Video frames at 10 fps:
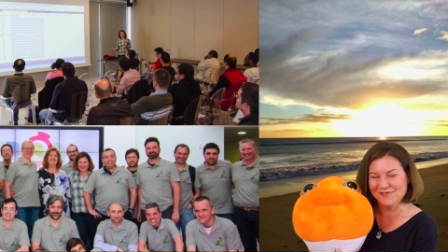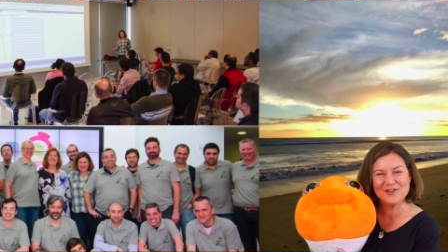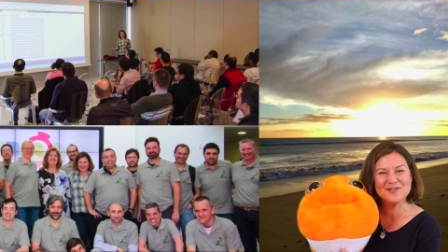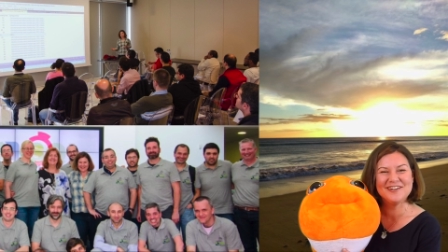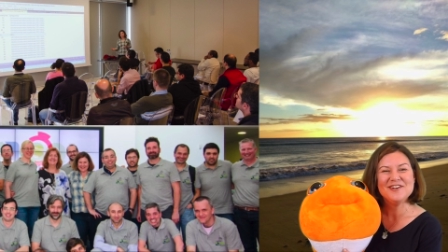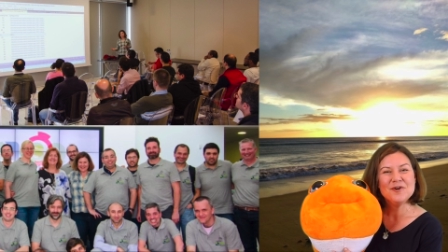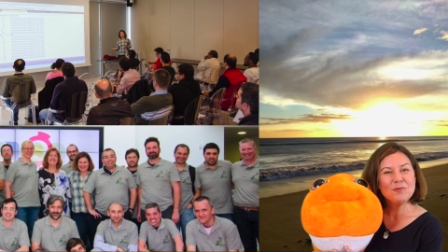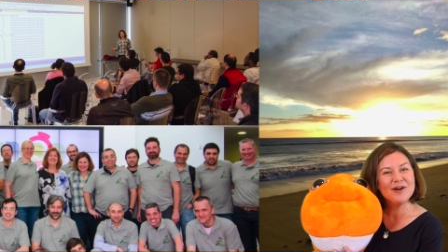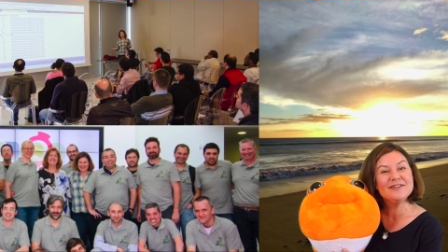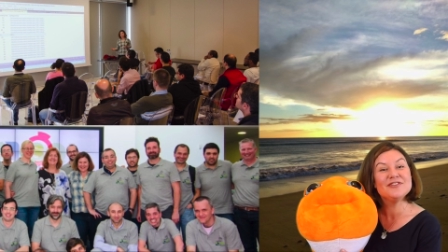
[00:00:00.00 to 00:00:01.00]
for
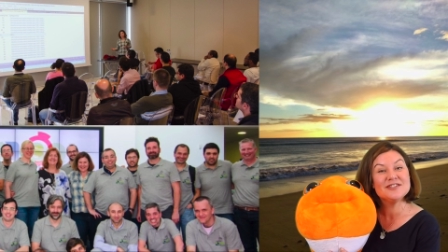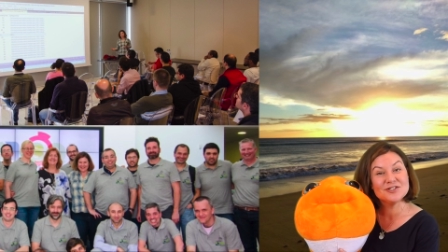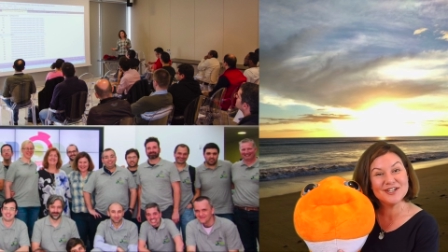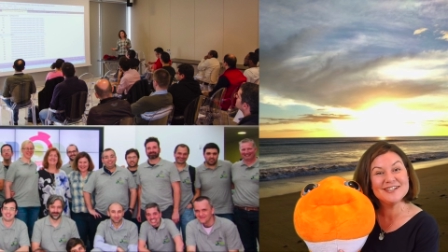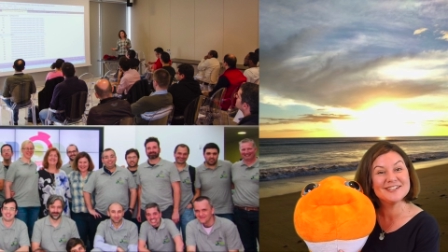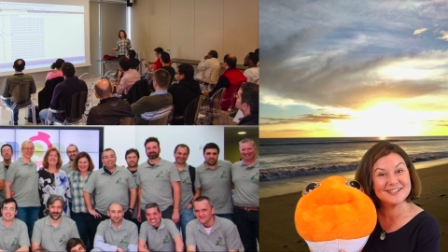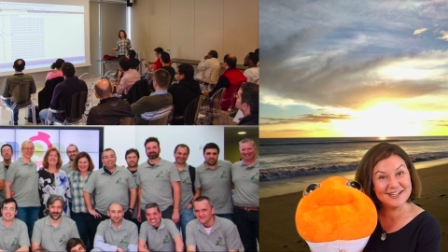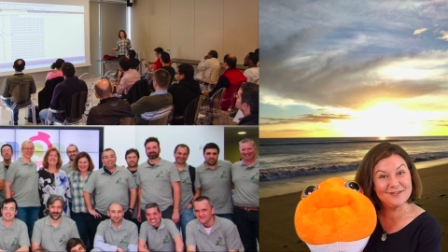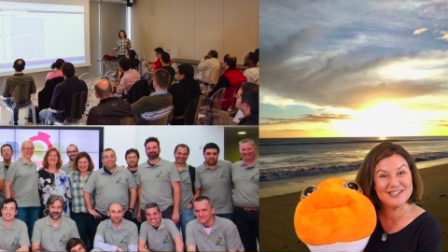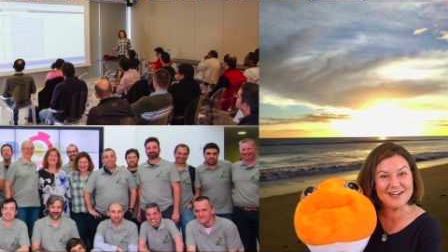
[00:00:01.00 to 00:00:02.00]
one of the strangest
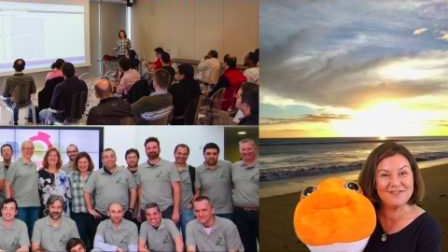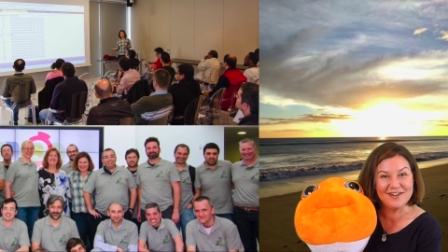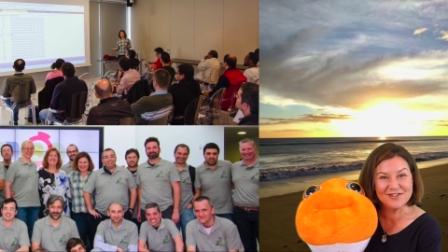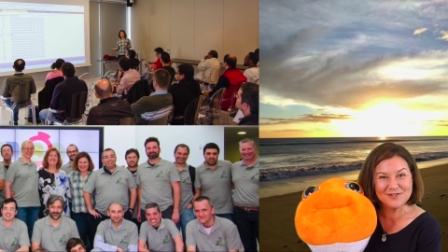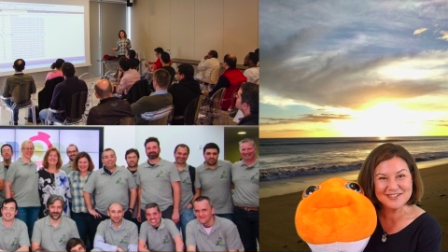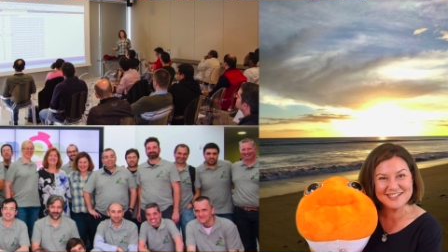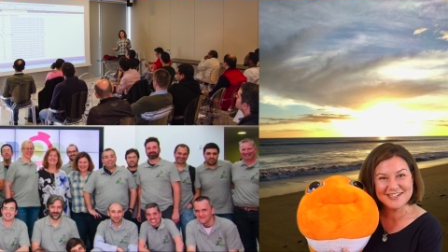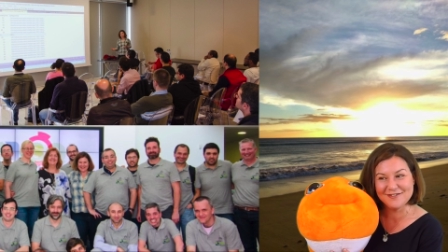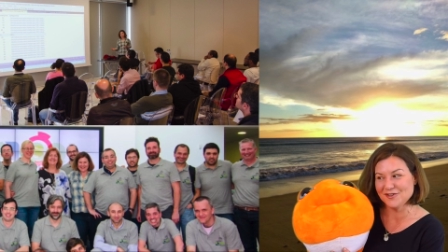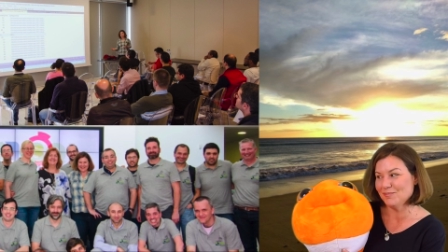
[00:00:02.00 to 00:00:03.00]
gifts I've ever
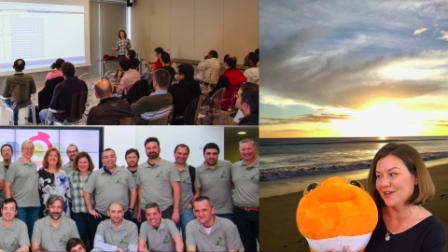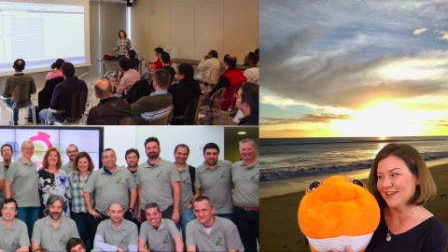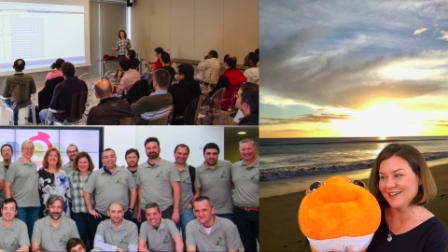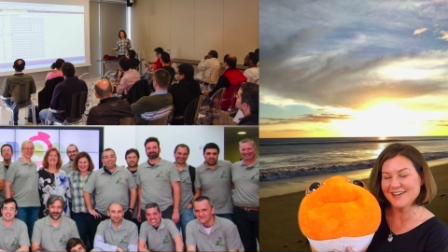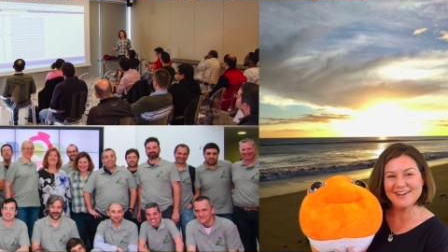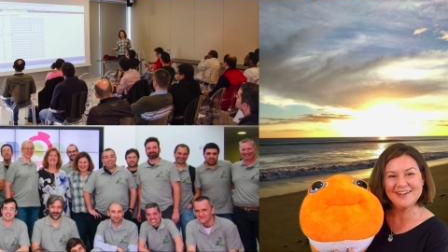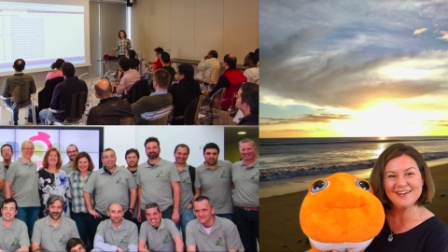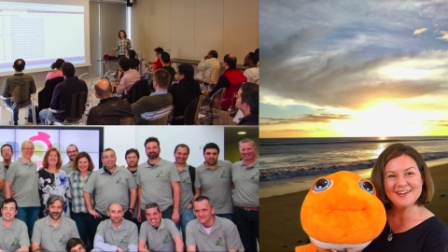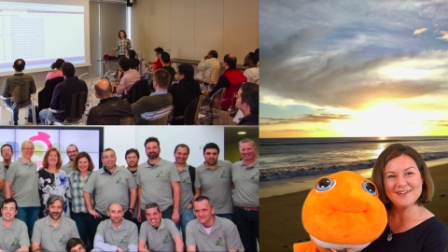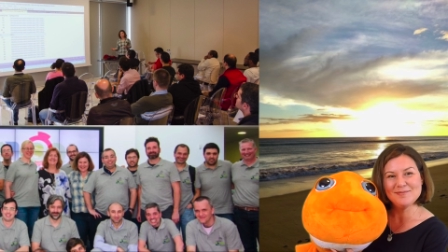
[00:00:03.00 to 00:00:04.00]
received, but
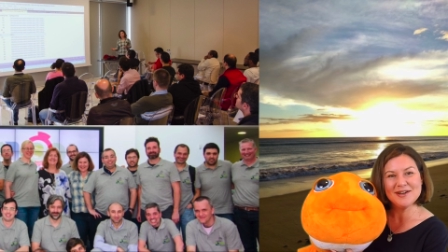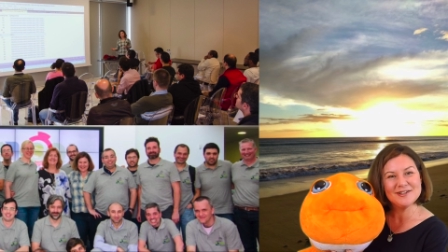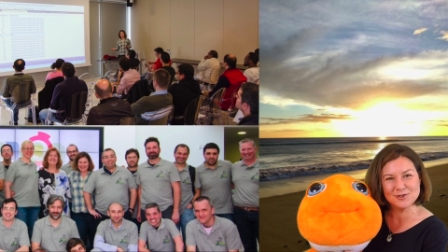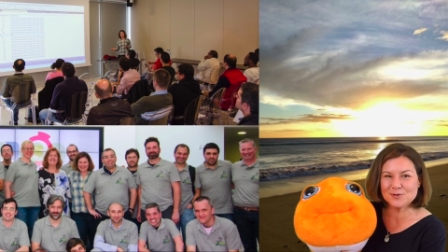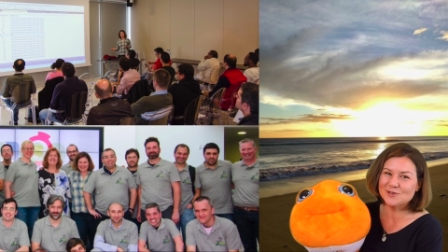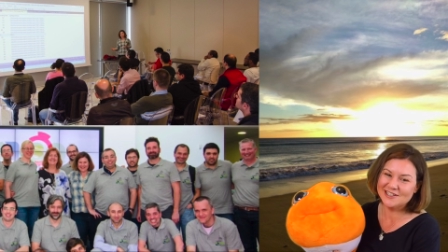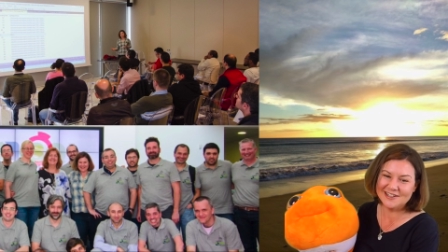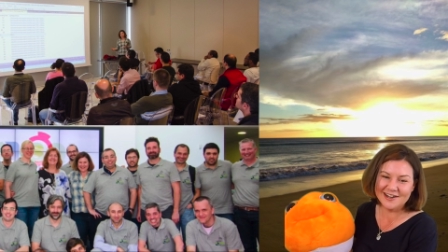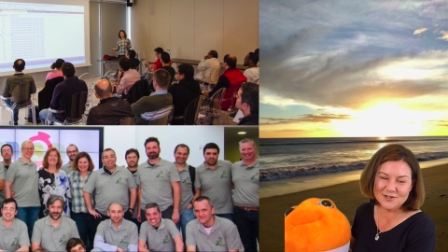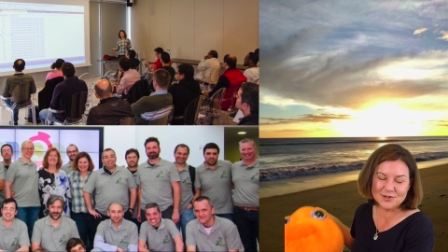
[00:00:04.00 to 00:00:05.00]
but I truly
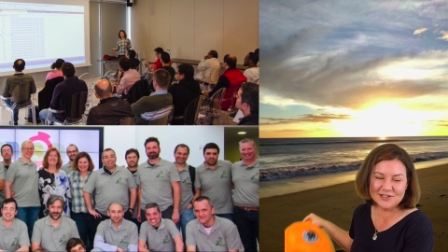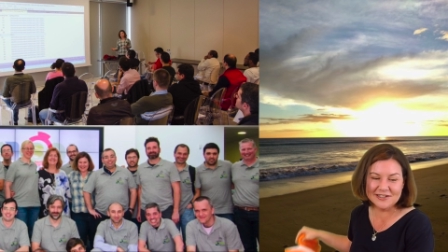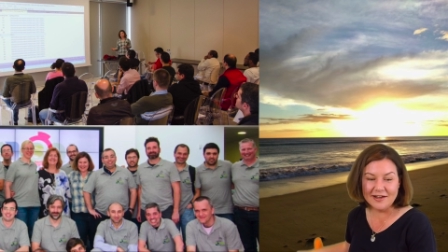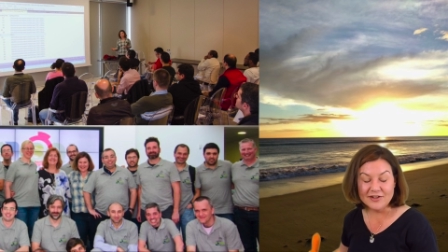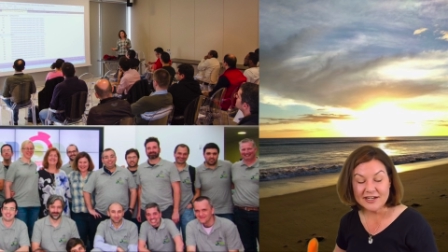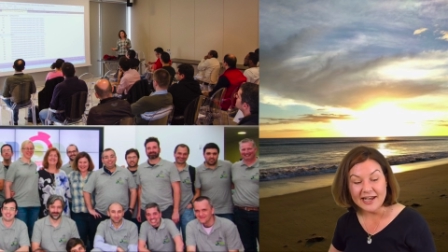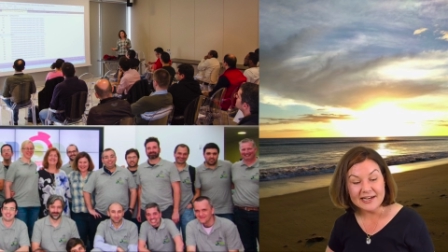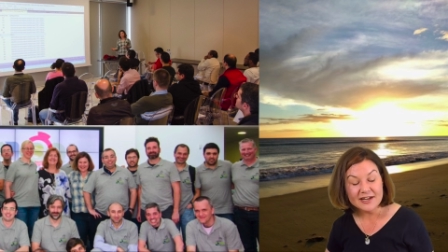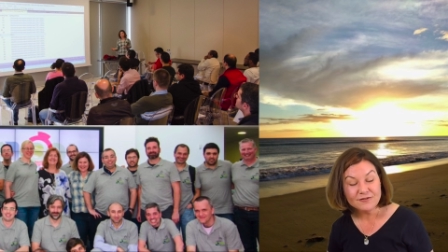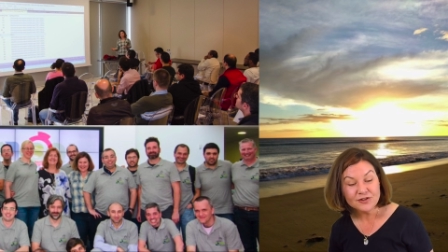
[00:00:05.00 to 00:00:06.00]
I truly love it.
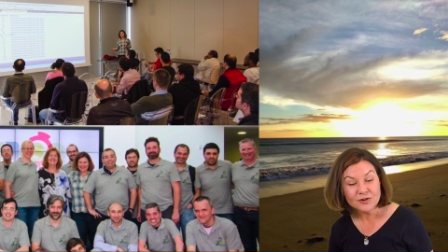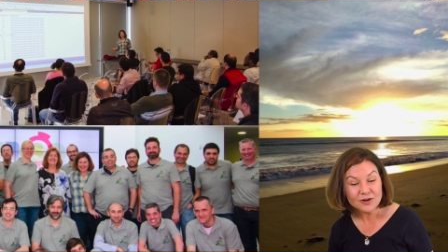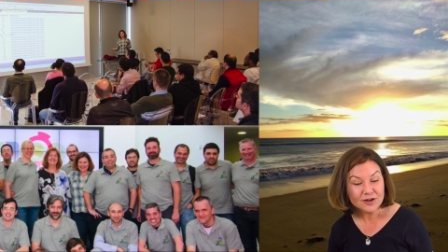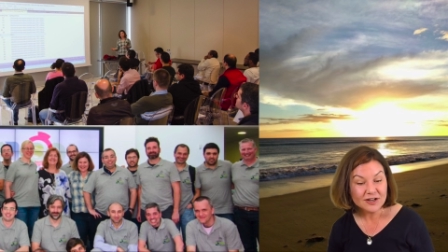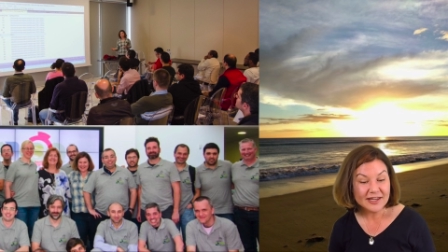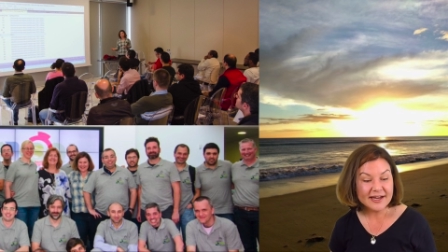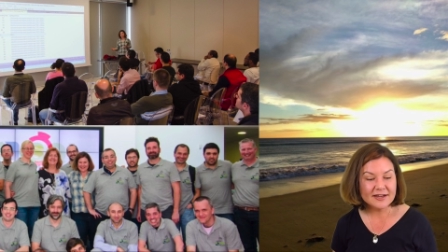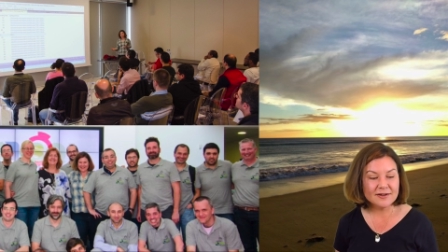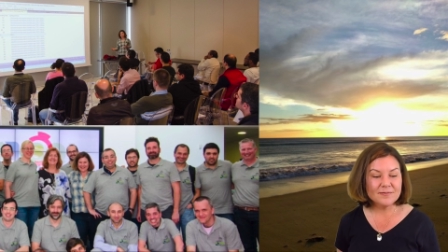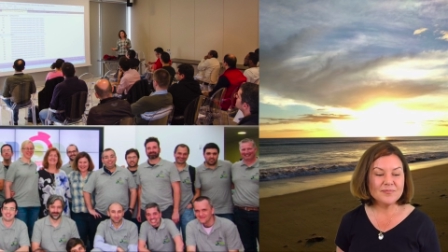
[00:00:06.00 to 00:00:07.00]
And if you're
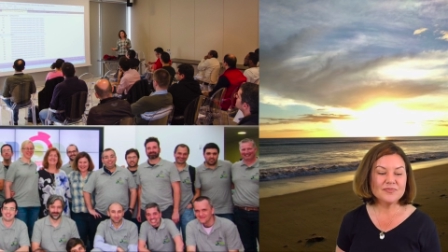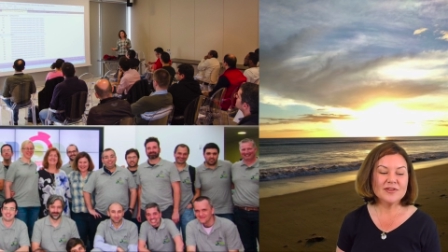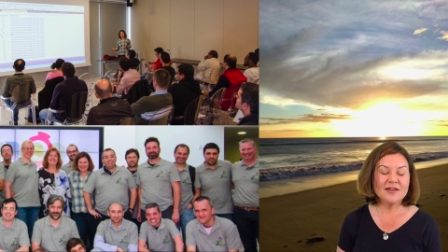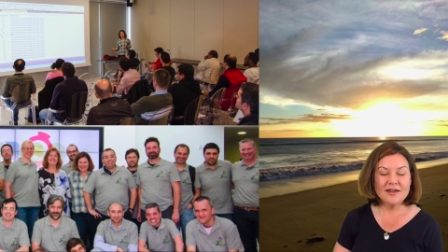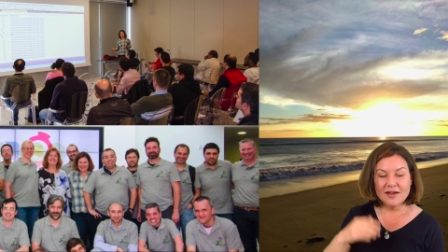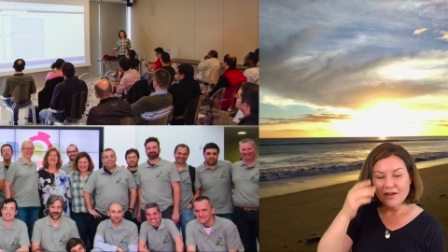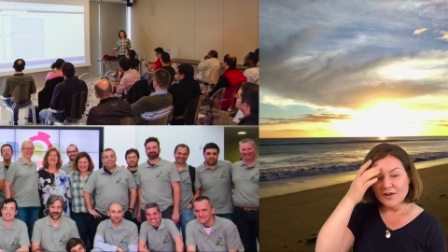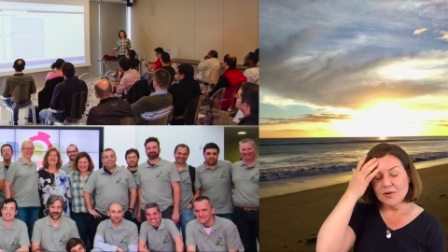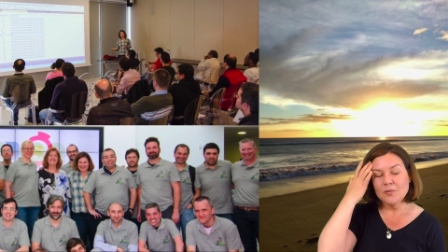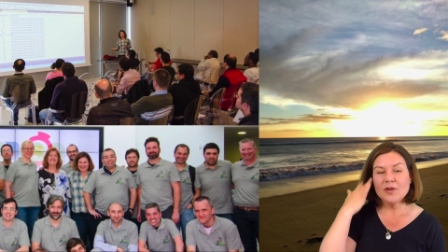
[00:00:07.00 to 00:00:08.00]
like
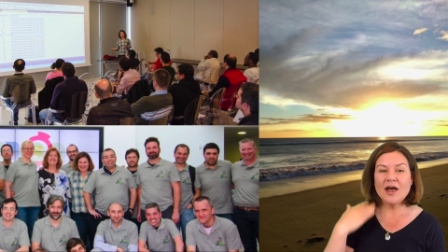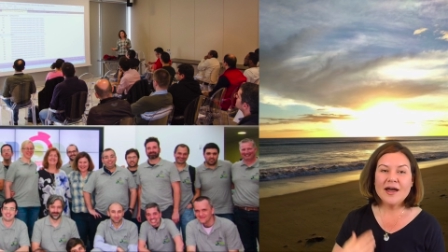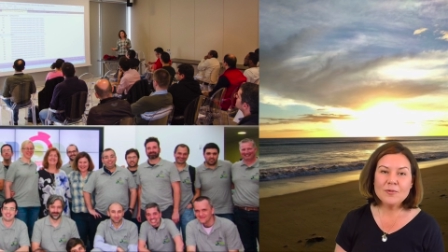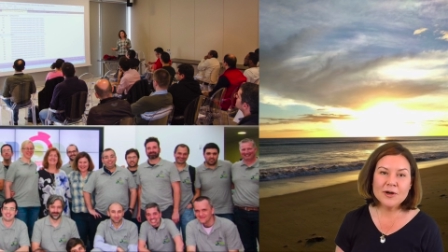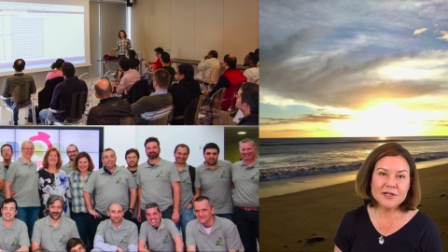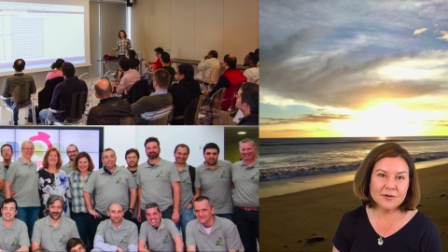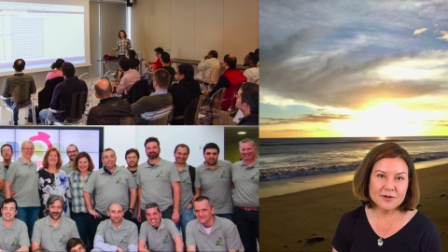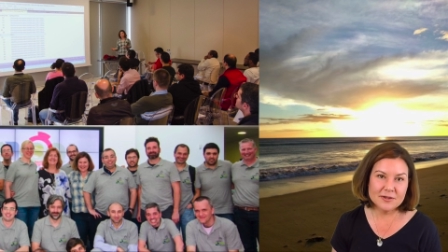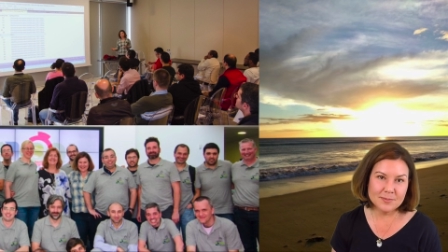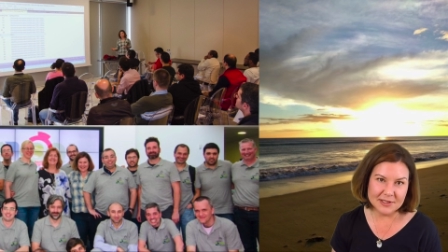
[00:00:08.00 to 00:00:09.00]
well, I want to go
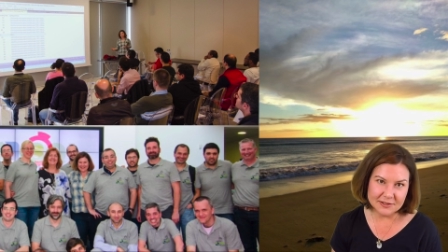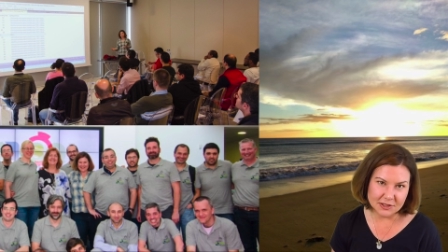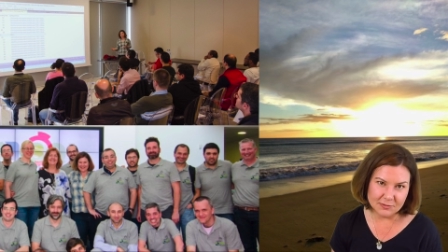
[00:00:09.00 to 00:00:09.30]
to the beach